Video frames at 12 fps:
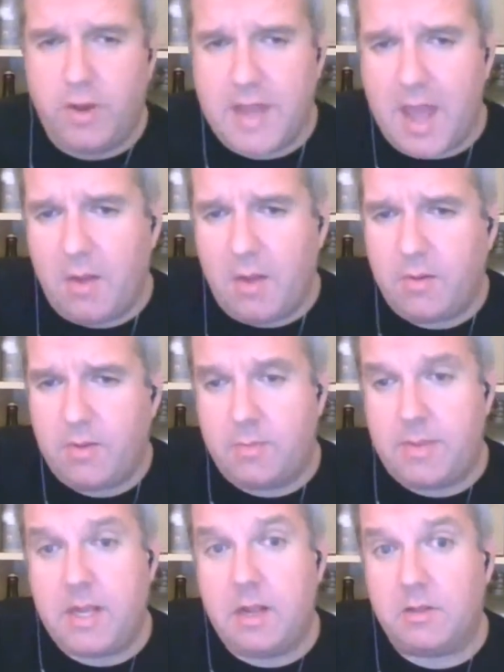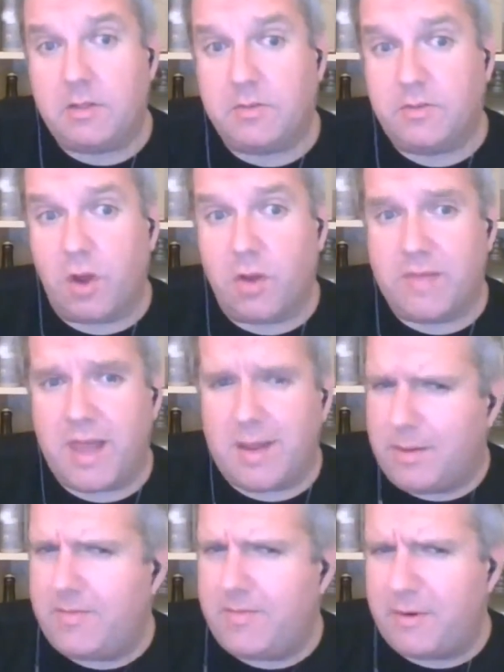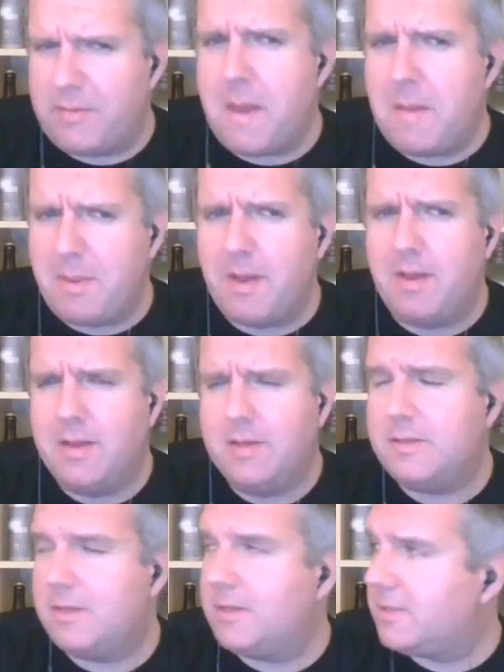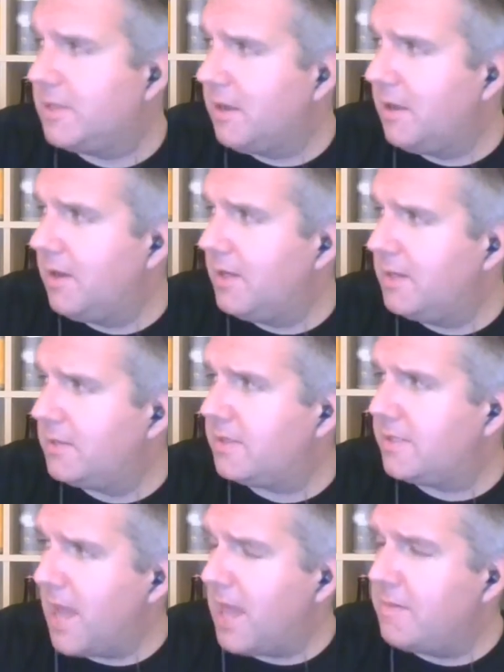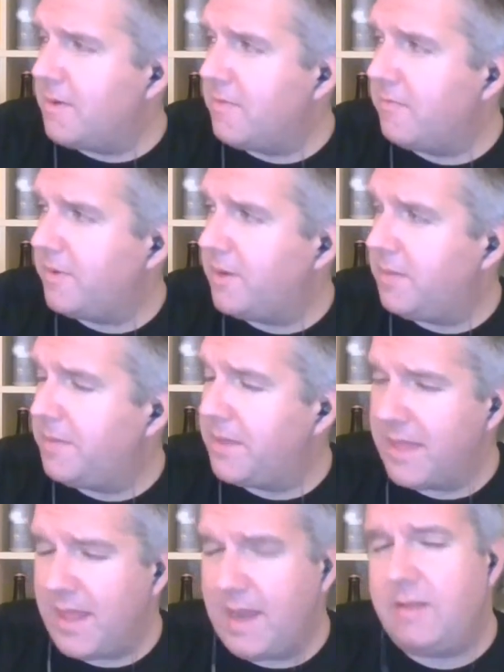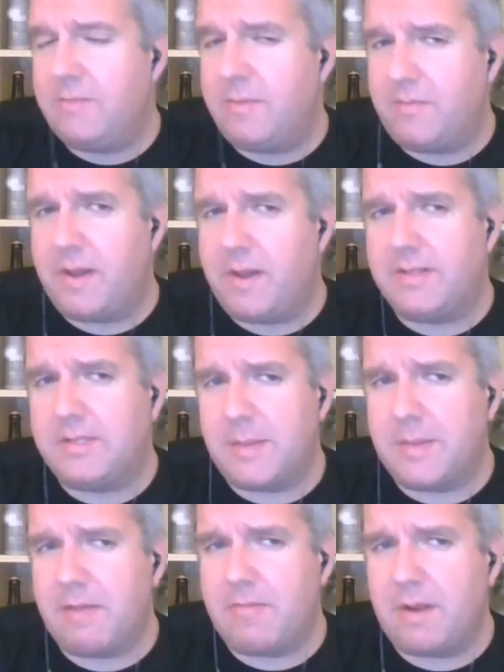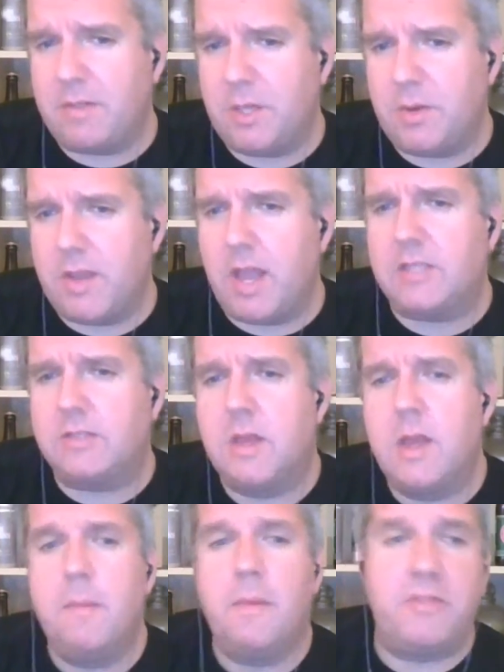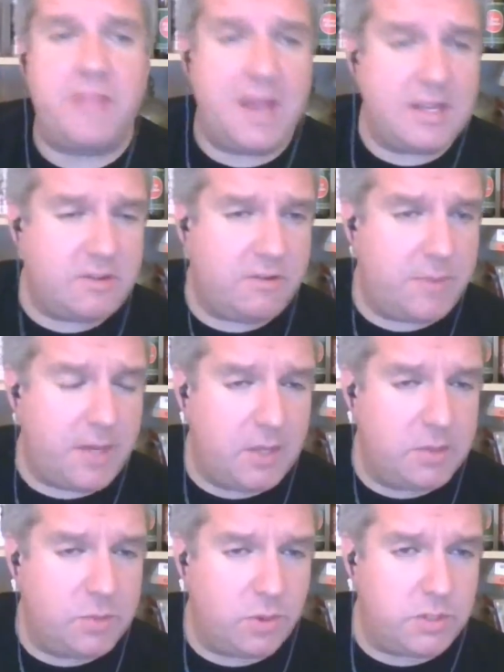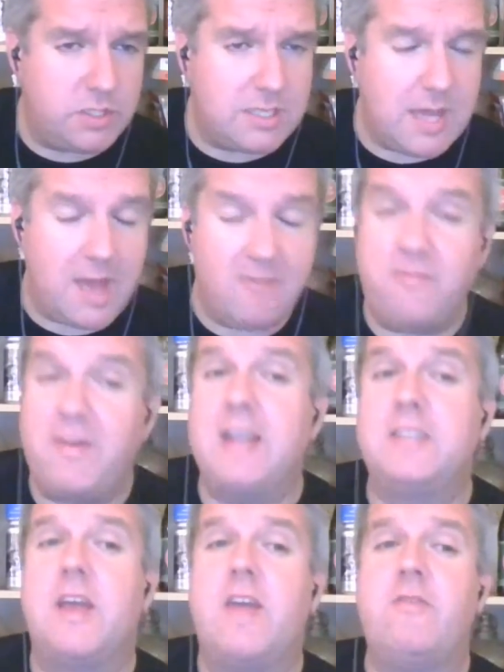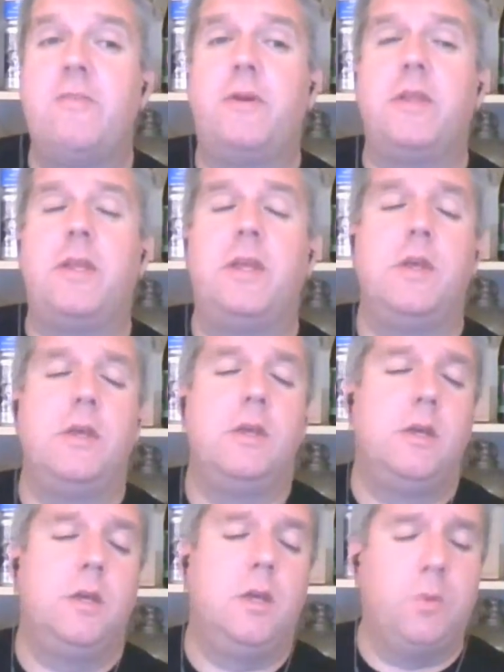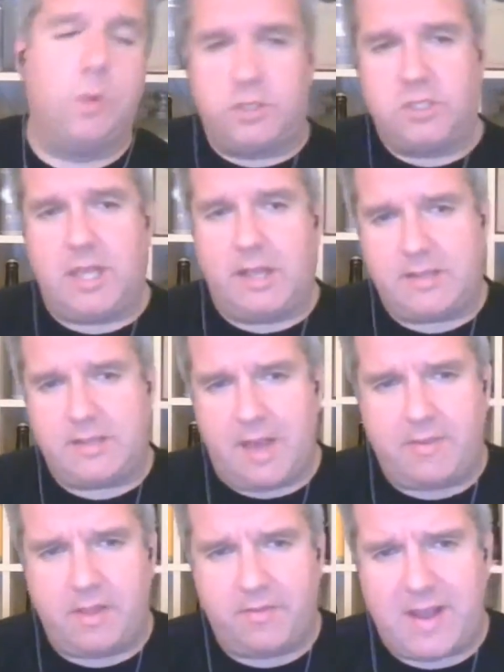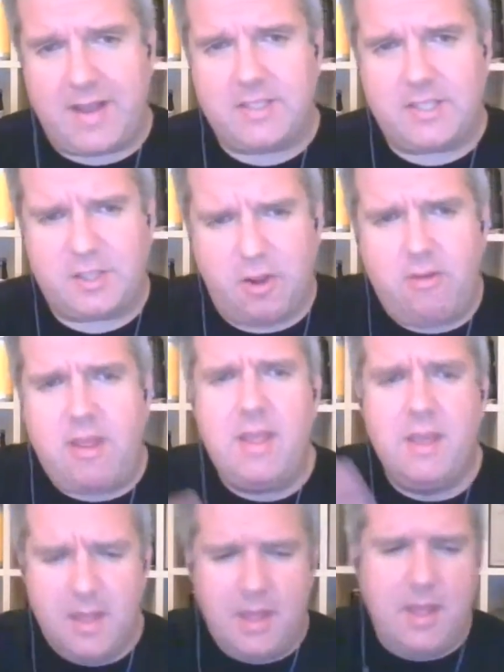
rundown there'll be lots of talk of that. If I remember, it's a lot. It's the start of the month and it'll be the end of the month by the time we get around to you guys. Thanks to everybody who's watched this live. Thanks to everybody who watches this after the fact, sorry,